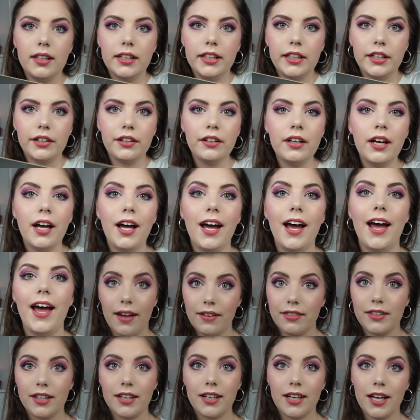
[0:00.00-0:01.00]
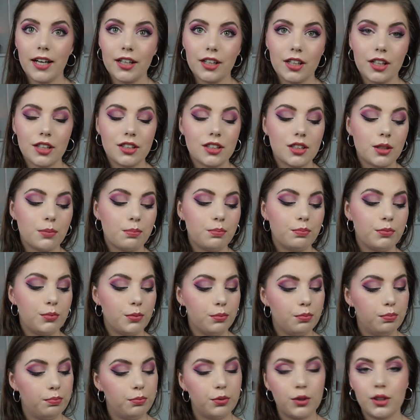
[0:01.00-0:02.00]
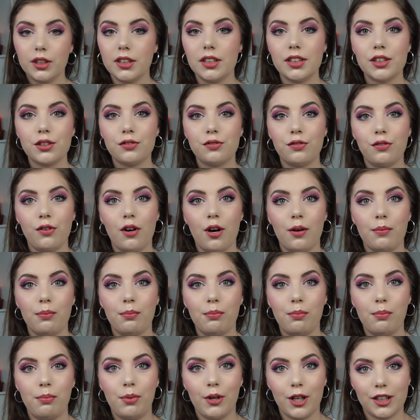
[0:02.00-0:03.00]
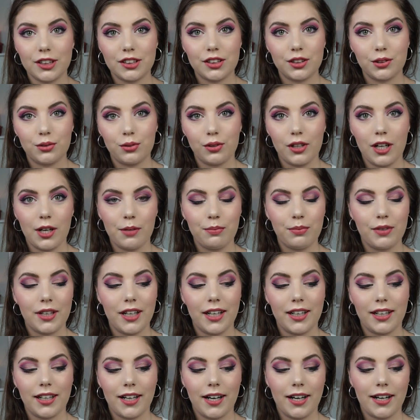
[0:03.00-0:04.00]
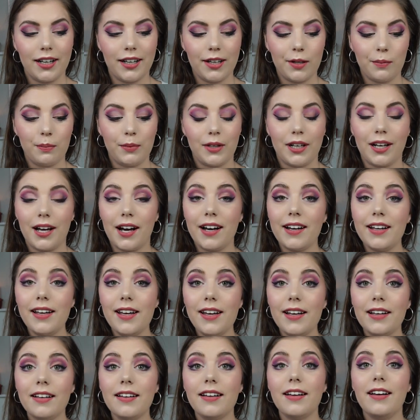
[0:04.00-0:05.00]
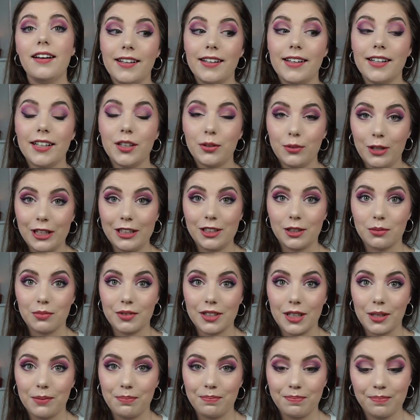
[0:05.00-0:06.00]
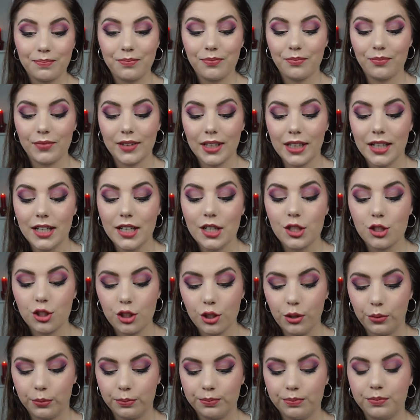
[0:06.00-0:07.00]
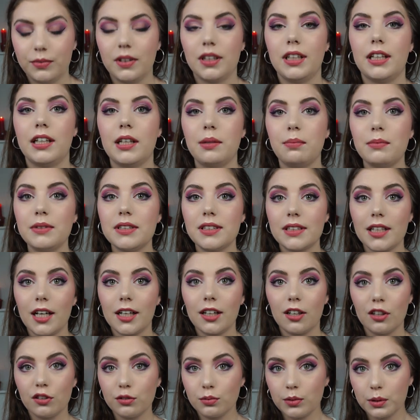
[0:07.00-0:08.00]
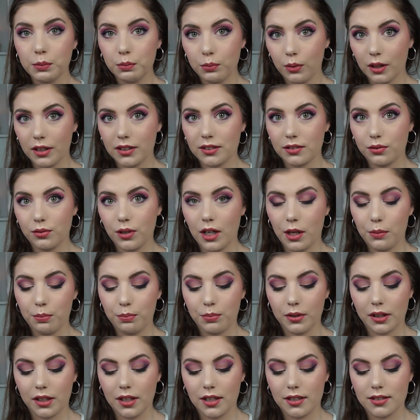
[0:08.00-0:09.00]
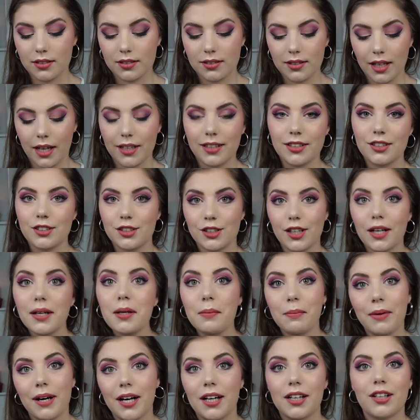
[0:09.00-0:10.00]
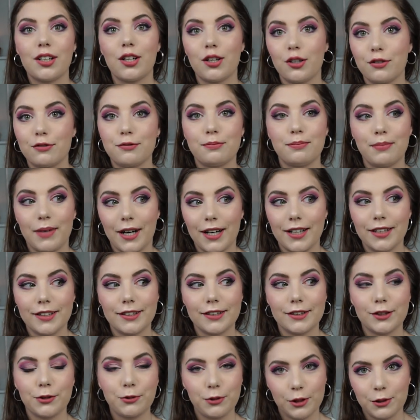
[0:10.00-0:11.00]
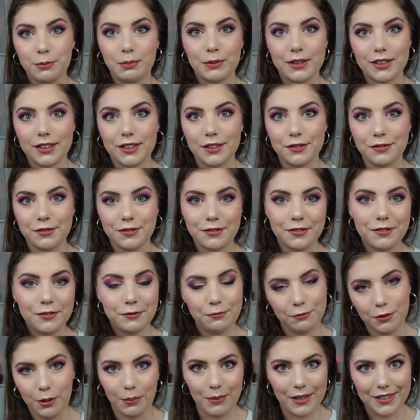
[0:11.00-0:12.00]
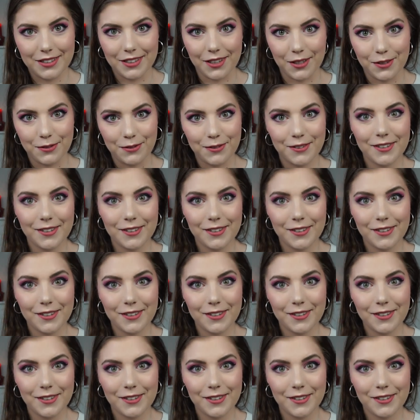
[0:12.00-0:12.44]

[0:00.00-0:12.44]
here and then I got some goodies from Blush Tribe that I have been eyeing in quite some time. So let me start off with Blush Tribe because that is not a part of my Christmas gift for myself.